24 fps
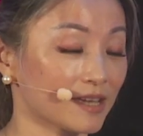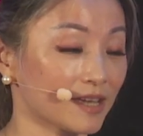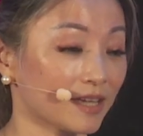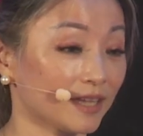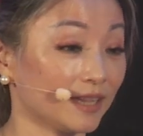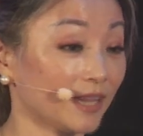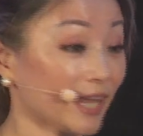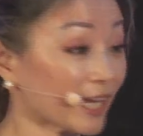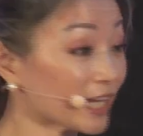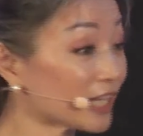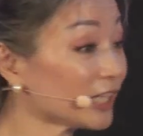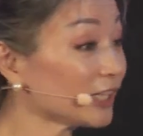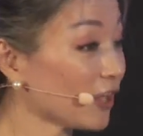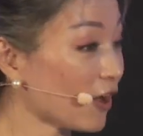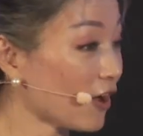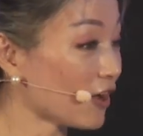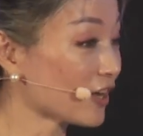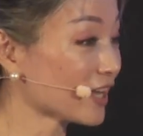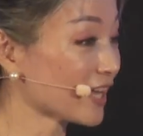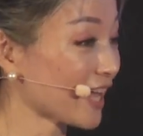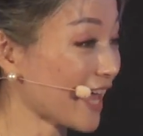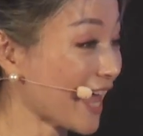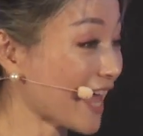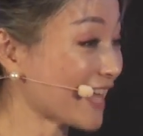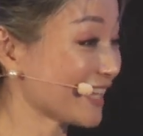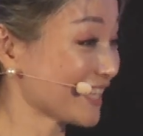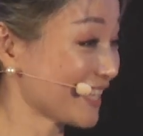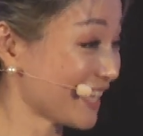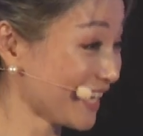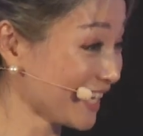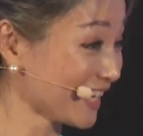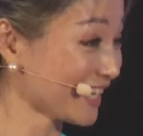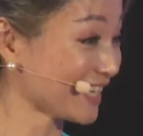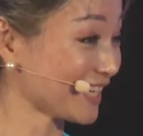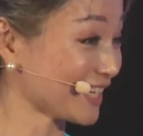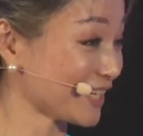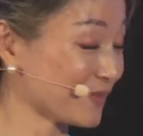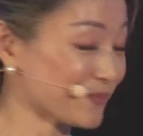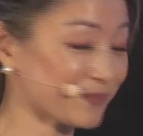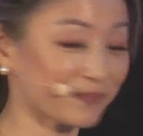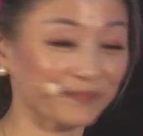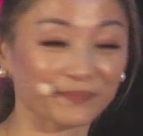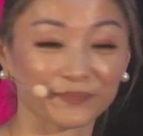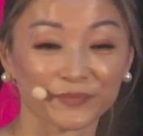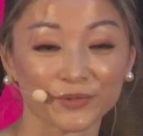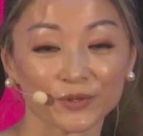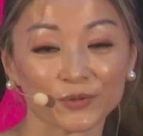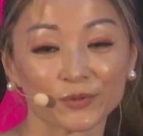Like a lock and key,
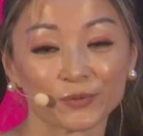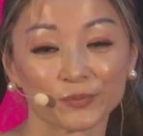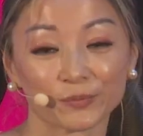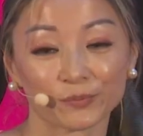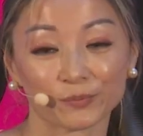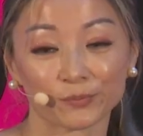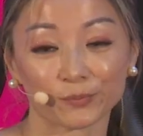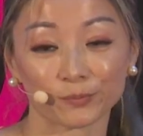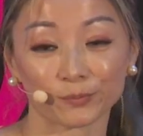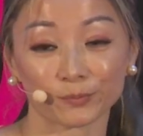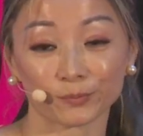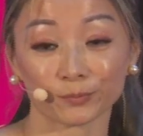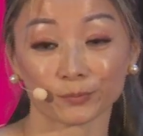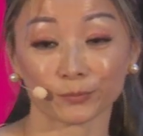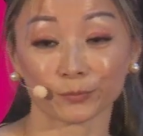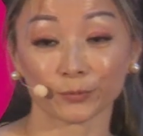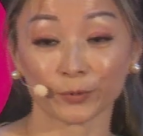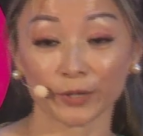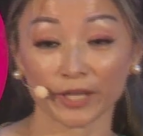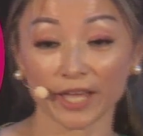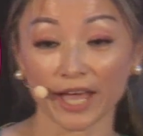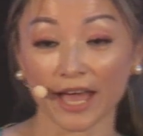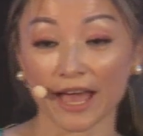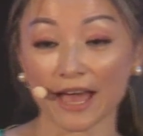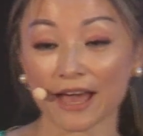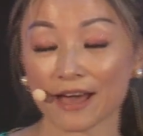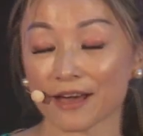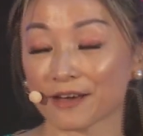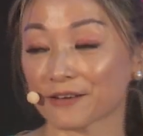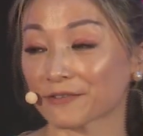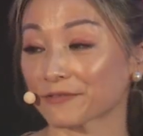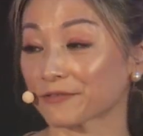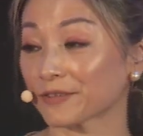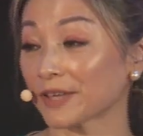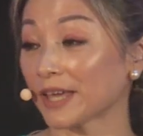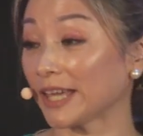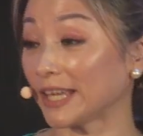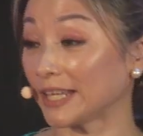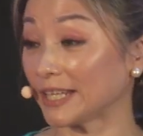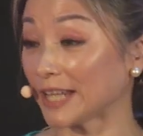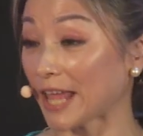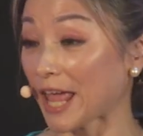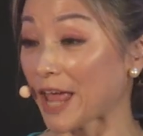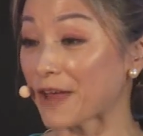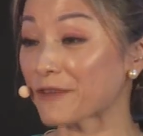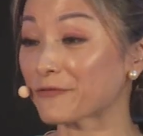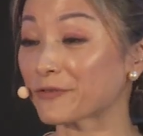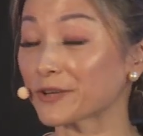we have in
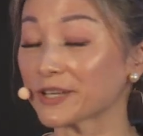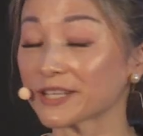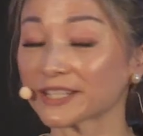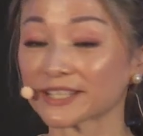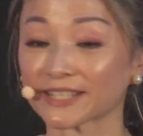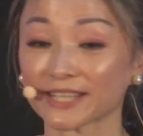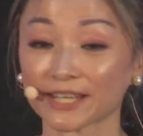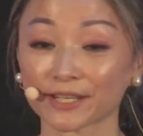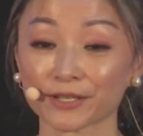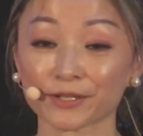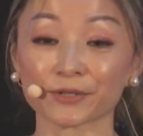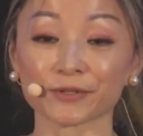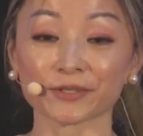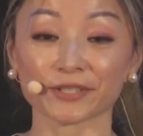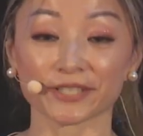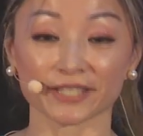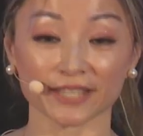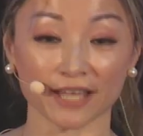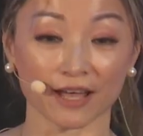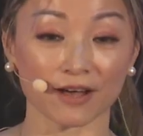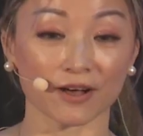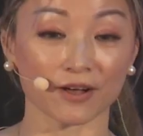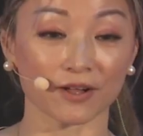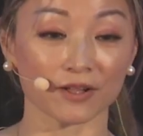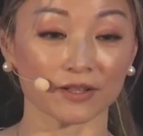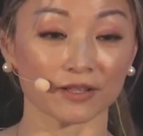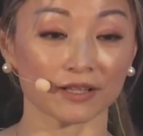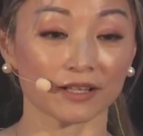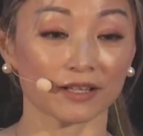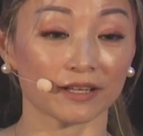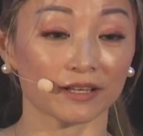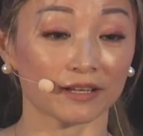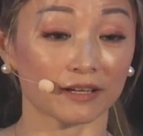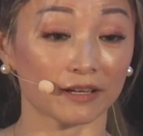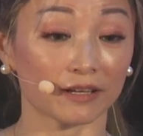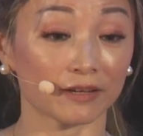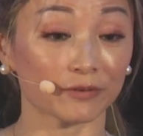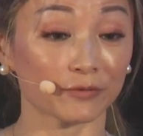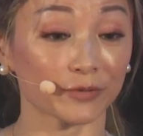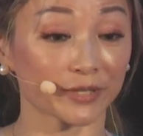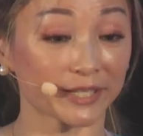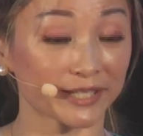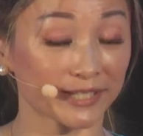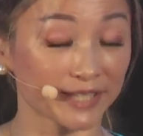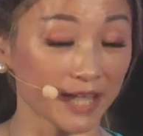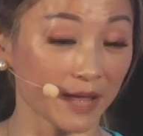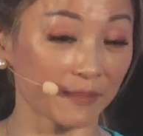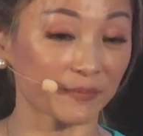every single cell a
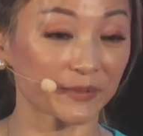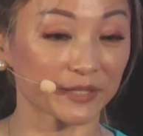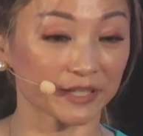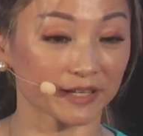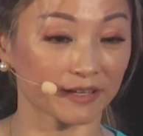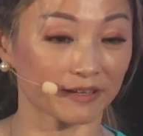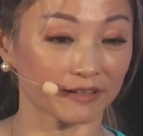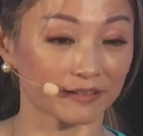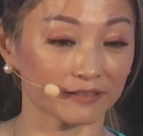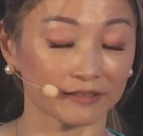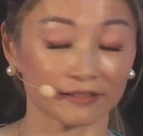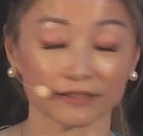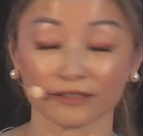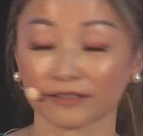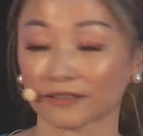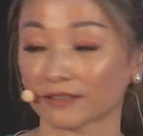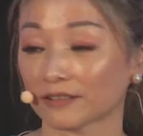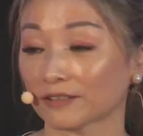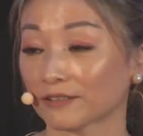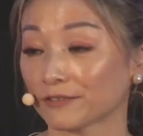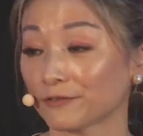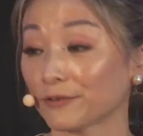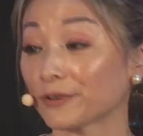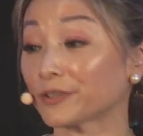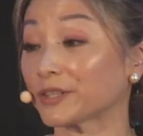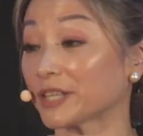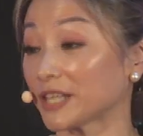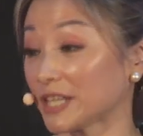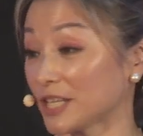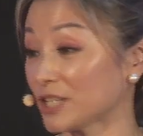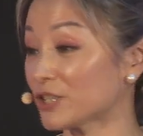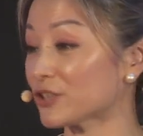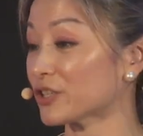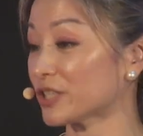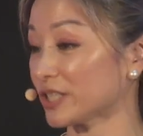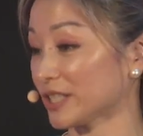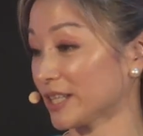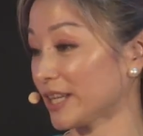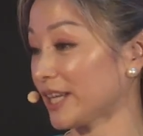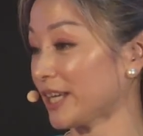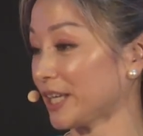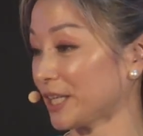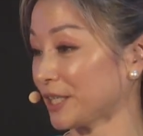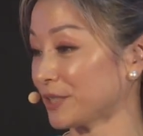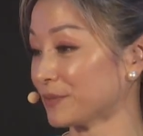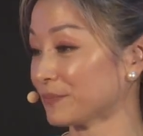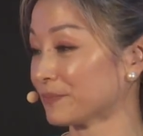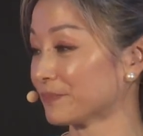receptor for the estrogen
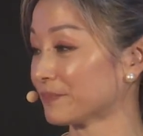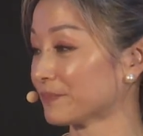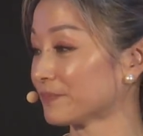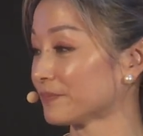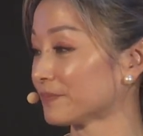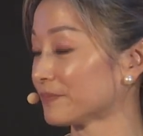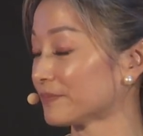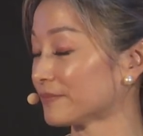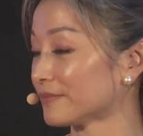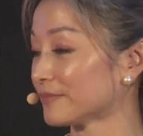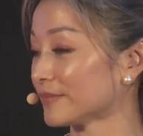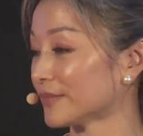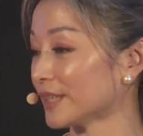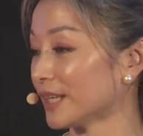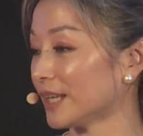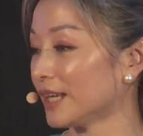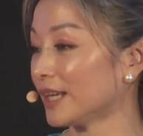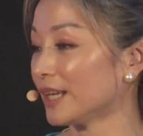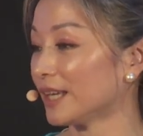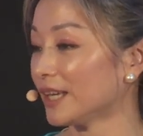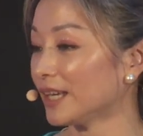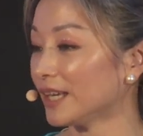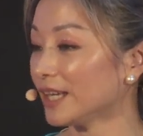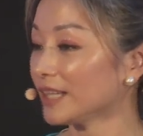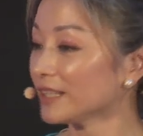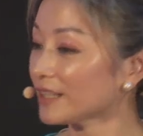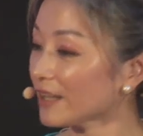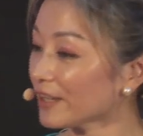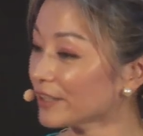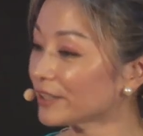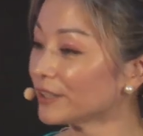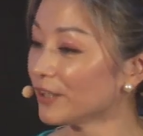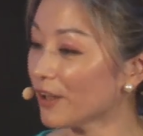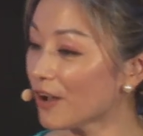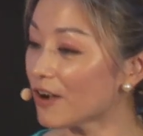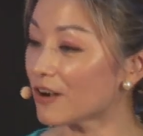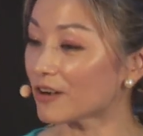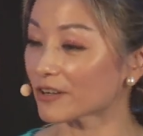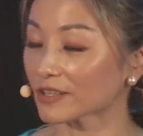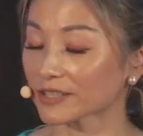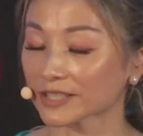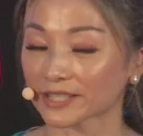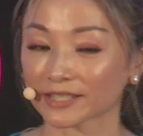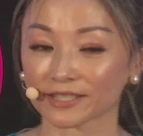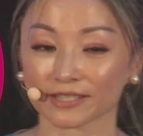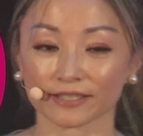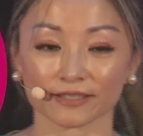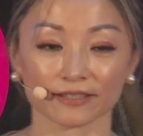key. It
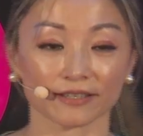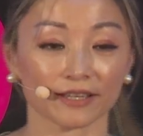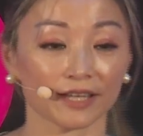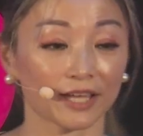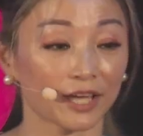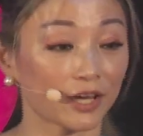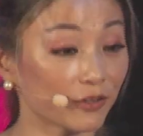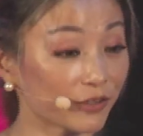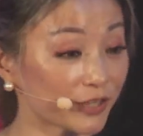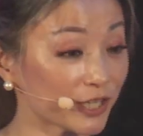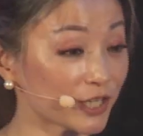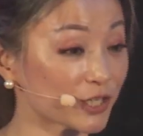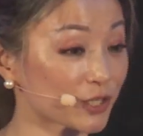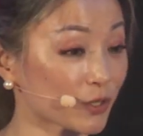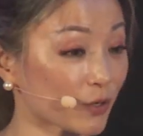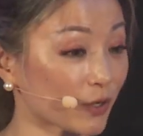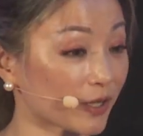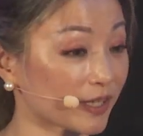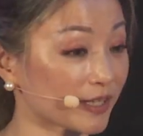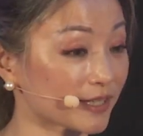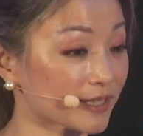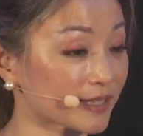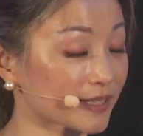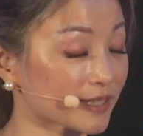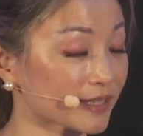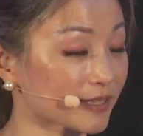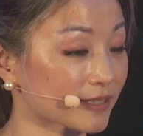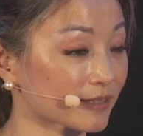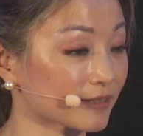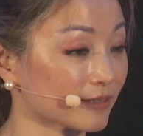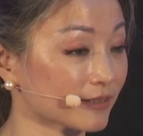unlocks healthy joints,